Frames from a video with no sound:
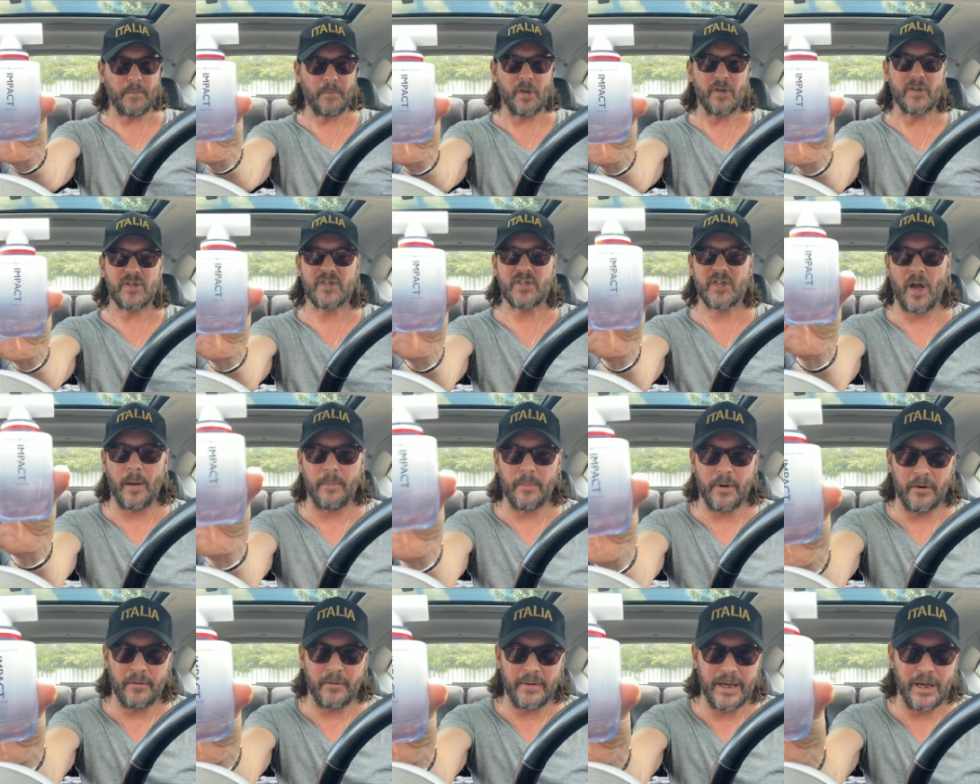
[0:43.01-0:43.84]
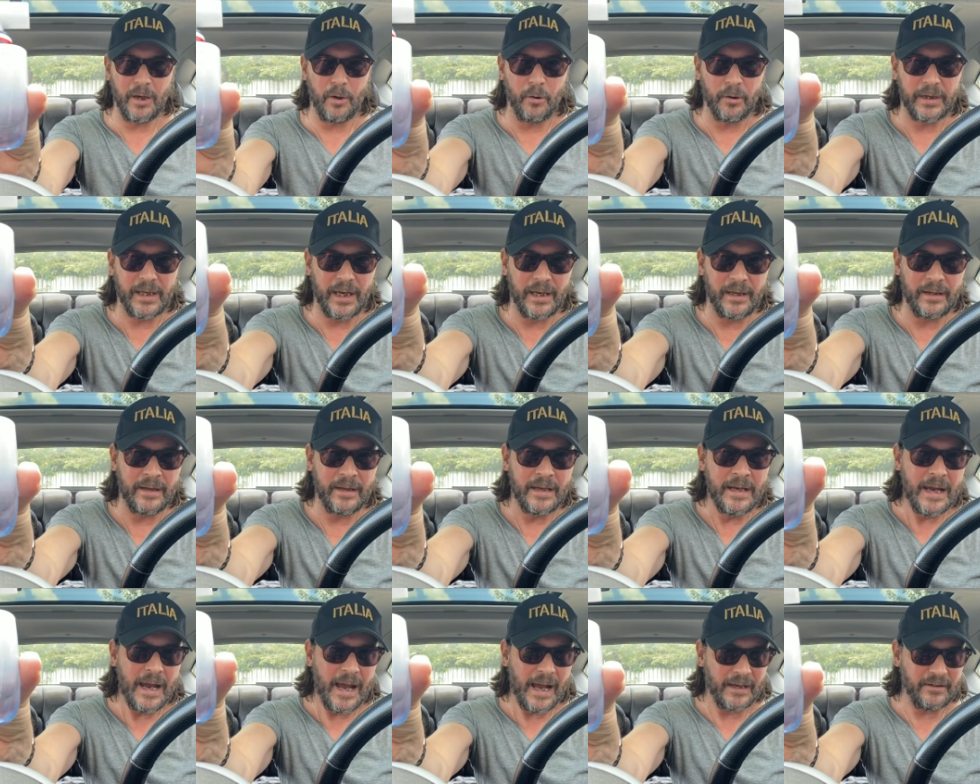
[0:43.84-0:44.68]
summery looking
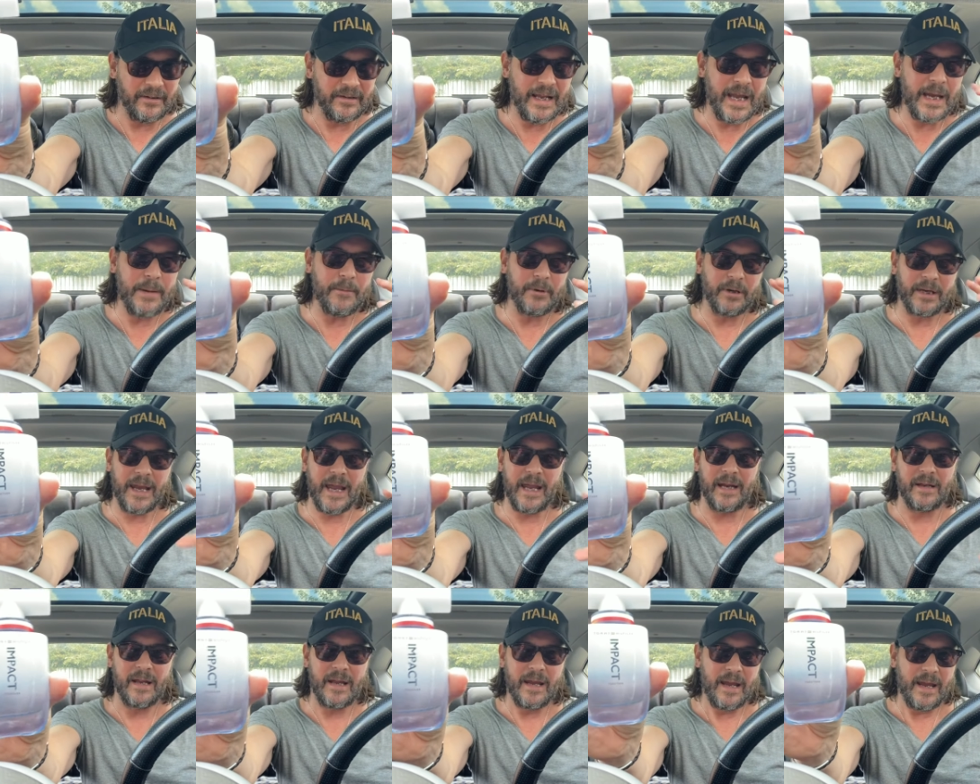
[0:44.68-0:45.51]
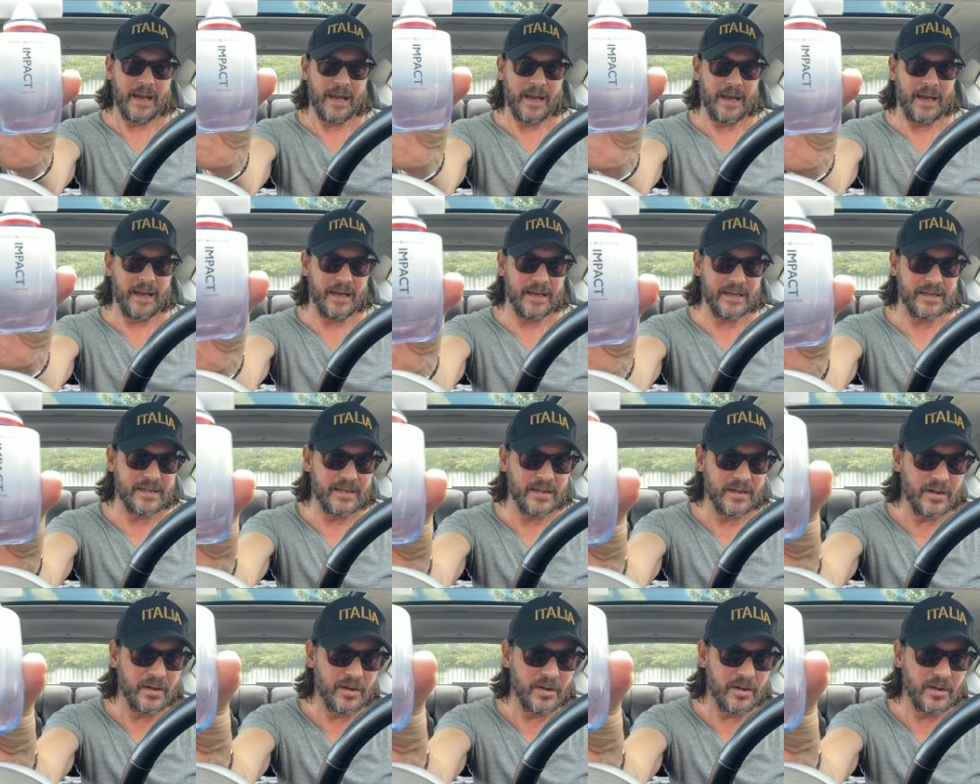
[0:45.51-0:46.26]
and the name again is